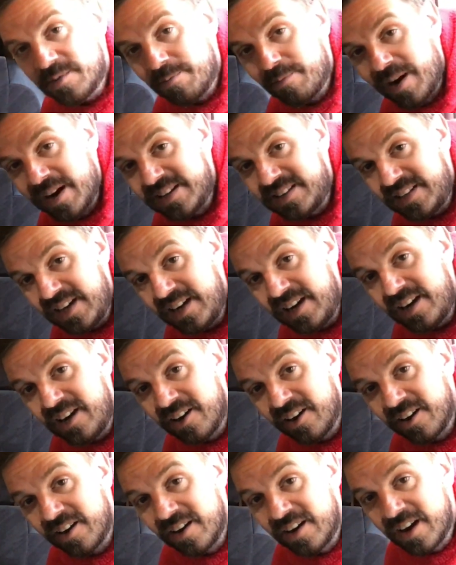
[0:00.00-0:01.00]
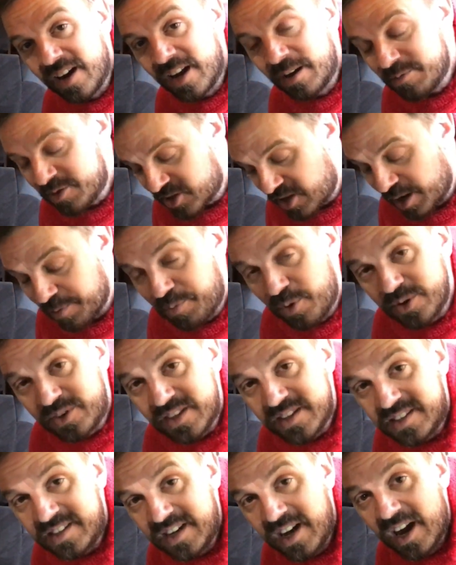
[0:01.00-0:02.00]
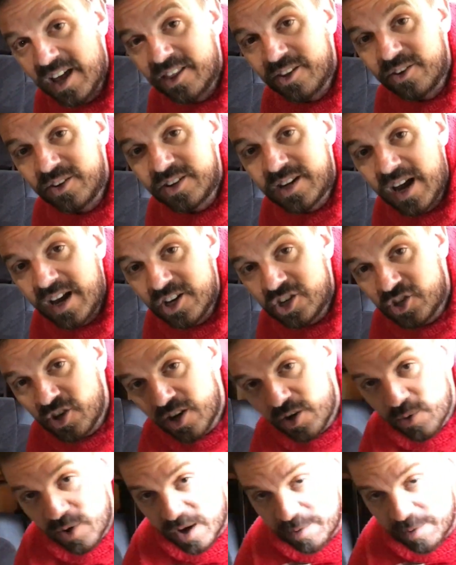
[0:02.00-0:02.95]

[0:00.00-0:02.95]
my seat here. And I'm just going to put this together and kind of show you what I